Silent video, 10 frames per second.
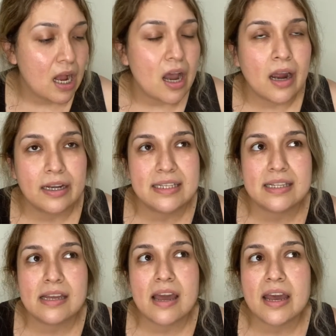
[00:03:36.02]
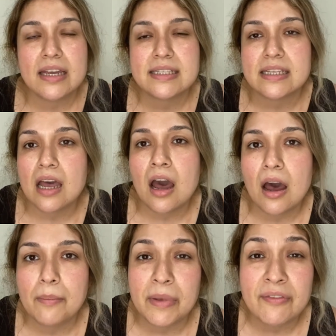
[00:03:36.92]
honestly, guys,
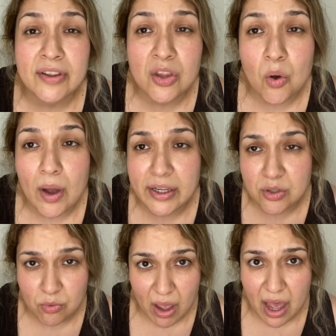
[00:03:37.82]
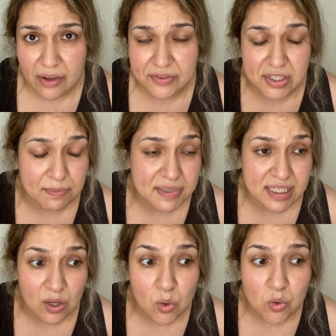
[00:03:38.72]
even though I do have some
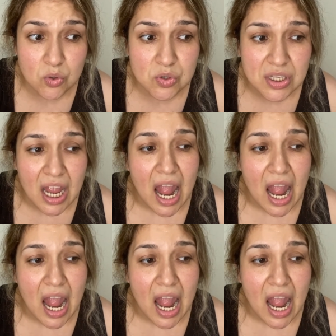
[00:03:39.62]
singles,